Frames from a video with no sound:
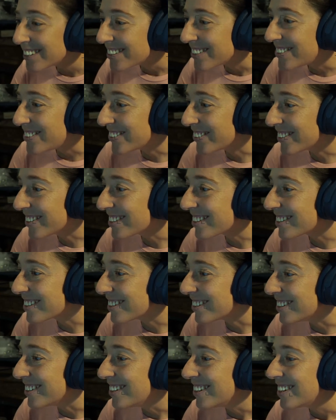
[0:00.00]

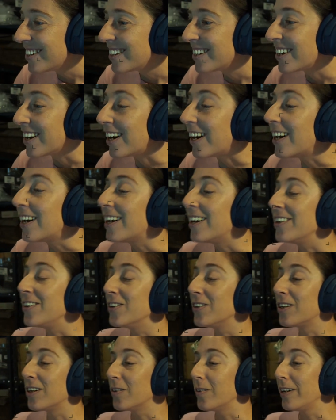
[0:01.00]
Jonathan,
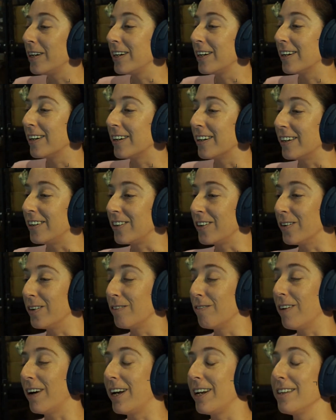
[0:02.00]
you're
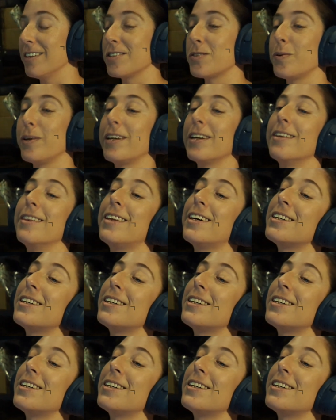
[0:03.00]
going riding this weekend.